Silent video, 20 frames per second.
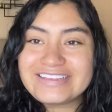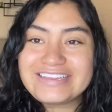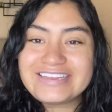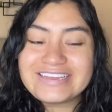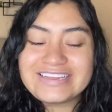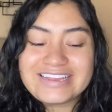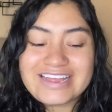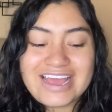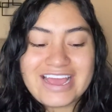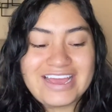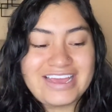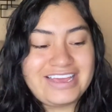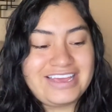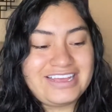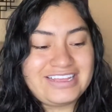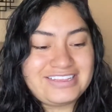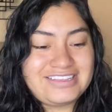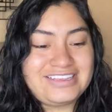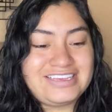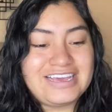today
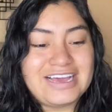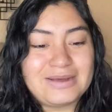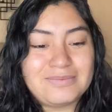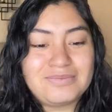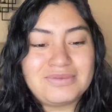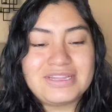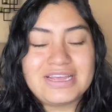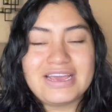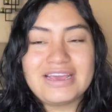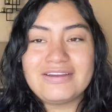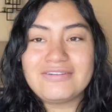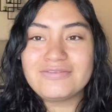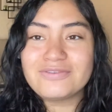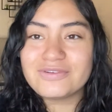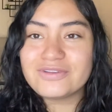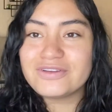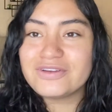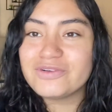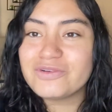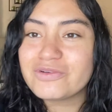is the update for
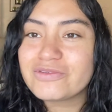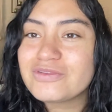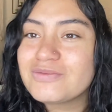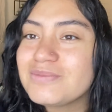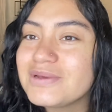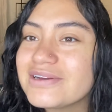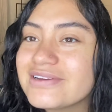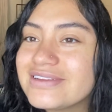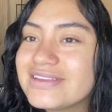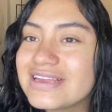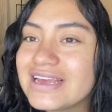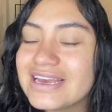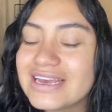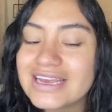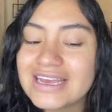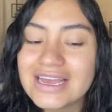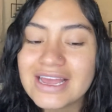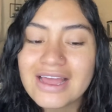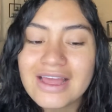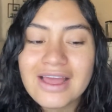the nose
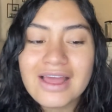piercing.